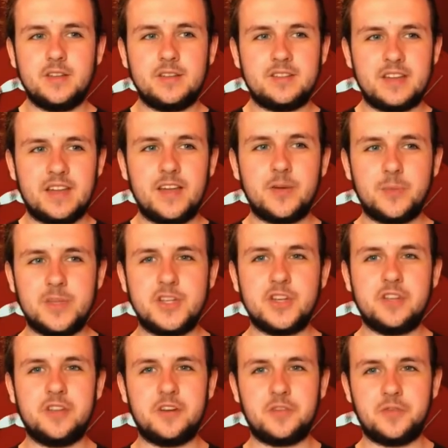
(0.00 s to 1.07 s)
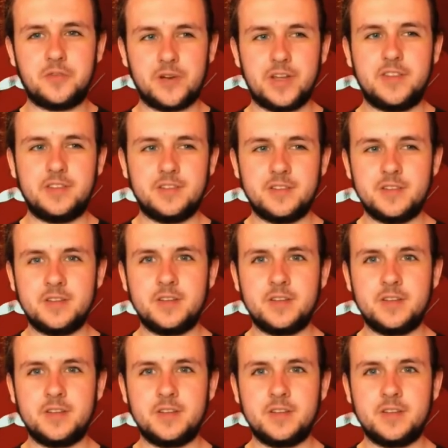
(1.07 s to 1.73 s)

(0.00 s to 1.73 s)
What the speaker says: to help each other fight.